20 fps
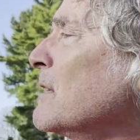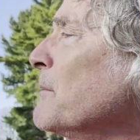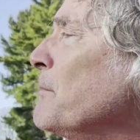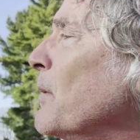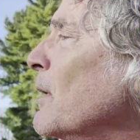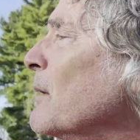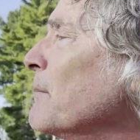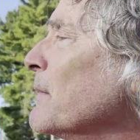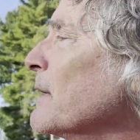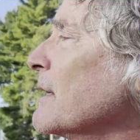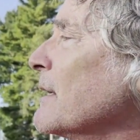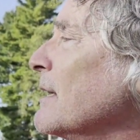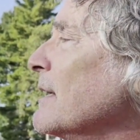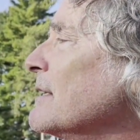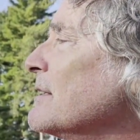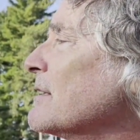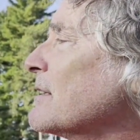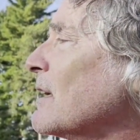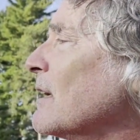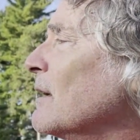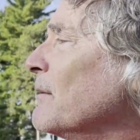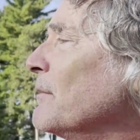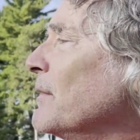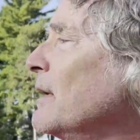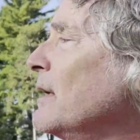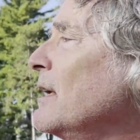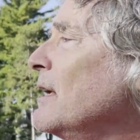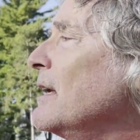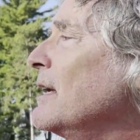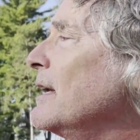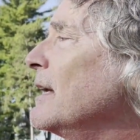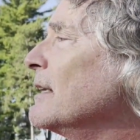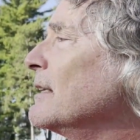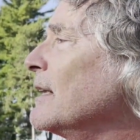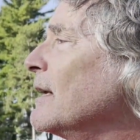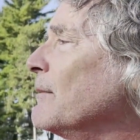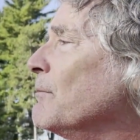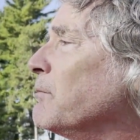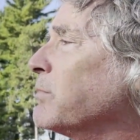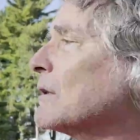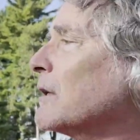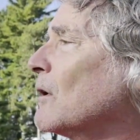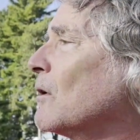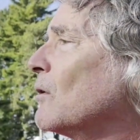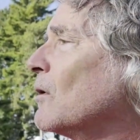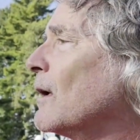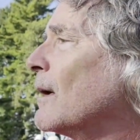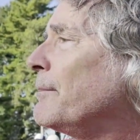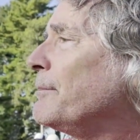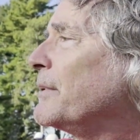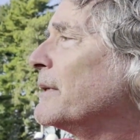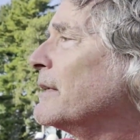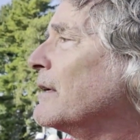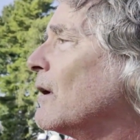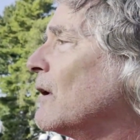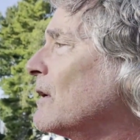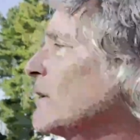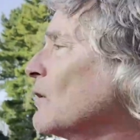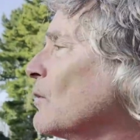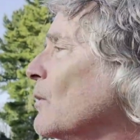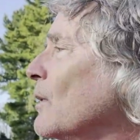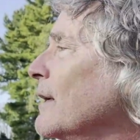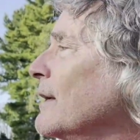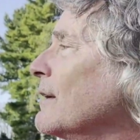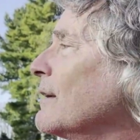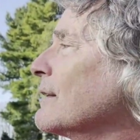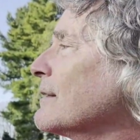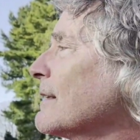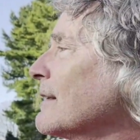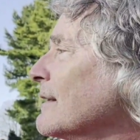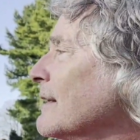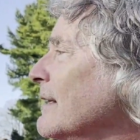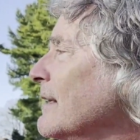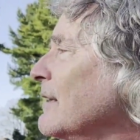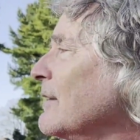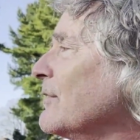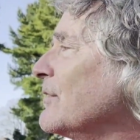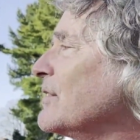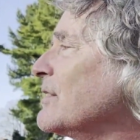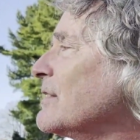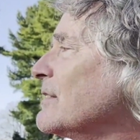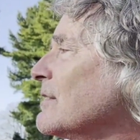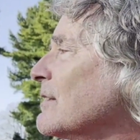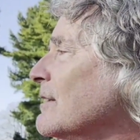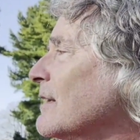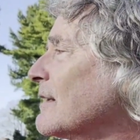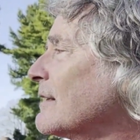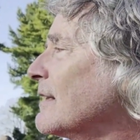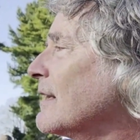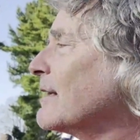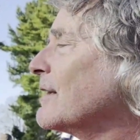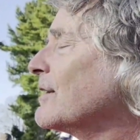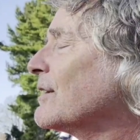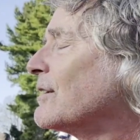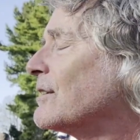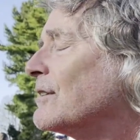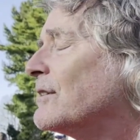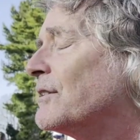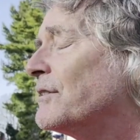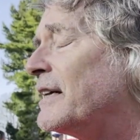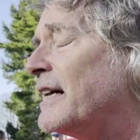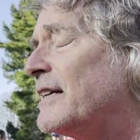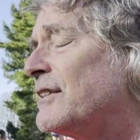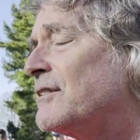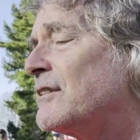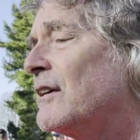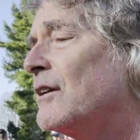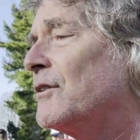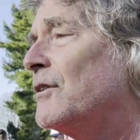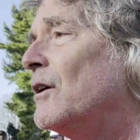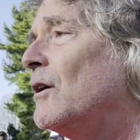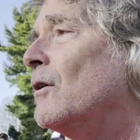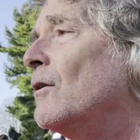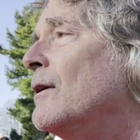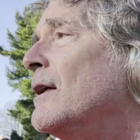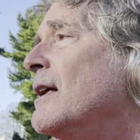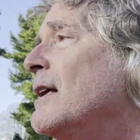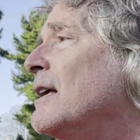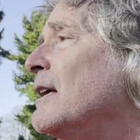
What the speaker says: department guys come and they blow up and haul away all the leaves so that the grass can grow.